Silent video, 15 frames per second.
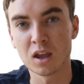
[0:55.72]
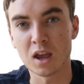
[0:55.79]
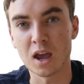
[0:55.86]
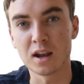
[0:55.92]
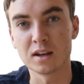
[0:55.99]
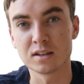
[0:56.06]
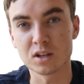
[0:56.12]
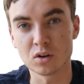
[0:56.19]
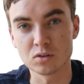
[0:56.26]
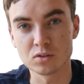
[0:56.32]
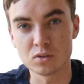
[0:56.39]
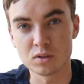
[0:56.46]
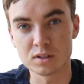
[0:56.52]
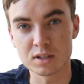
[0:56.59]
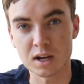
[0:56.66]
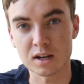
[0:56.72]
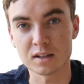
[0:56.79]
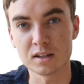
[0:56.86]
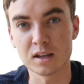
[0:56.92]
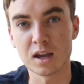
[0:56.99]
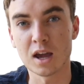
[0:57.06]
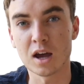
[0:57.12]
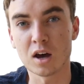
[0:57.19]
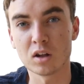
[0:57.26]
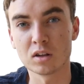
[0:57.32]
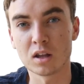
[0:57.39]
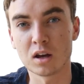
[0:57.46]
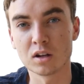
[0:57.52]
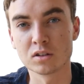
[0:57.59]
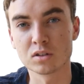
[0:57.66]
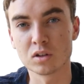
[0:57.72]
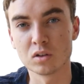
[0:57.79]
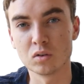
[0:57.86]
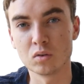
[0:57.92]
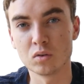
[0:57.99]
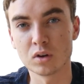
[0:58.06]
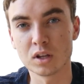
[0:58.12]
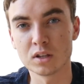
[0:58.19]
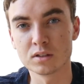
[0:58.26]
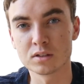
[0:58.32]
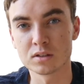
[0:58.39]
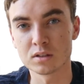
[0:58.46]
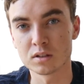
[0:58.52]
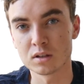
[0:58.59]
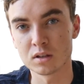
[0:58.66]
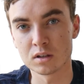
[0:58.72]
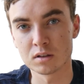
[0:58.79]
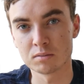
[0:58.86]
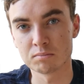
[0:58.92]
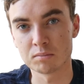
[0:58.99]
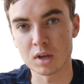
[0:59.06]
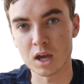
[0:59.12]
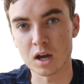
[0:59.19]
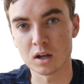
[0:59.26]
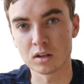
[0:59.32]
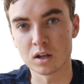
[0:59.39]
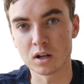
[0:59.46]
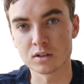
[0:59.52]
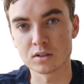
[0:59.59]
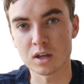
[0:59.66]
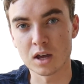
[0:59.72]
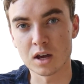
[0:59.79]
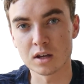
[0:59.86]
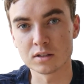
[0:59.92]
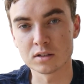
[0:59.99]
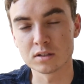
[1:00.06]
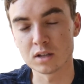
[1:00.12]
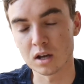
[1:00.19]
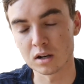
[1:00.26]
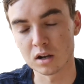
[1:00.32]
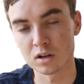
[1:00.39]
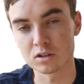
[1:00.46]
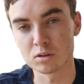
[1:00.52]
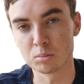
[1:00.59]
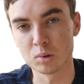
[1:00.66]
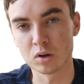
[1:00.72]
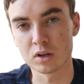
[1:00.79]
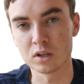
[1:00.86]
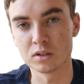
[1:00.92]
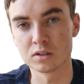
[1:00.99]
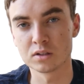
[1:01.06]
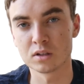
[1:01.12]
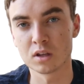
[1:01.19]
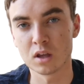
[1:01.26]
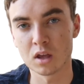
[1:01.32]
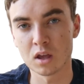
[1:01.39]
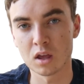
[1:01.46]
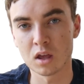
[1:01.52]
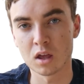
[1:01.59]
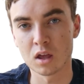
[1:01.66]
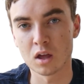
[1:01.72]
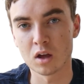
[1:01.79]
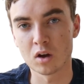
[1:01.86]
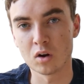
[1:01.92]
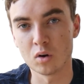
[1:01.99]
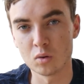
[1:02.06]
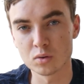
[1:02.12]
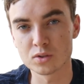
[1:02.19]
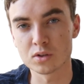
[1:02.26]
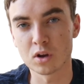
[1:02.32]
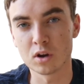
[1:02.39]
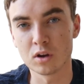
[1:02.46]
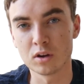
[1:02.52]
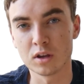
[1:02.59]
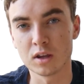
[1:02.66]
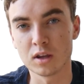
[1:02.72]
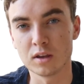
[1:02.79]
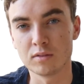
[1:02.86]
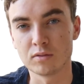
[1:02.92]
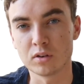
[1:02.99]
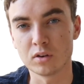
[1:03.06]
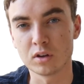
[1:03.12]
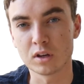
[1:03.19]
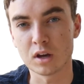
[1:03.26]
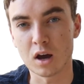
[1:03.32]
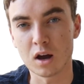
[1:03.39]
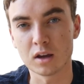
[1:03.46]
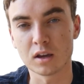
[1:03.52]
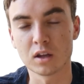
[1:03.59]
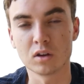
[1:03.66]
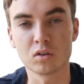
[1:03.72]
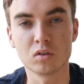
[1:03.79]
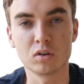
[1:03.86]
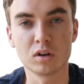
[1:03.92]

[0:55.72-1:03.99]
and it tells you exactly how large the lawn is, how large the house is, how large the block is. Also, if you can't get a good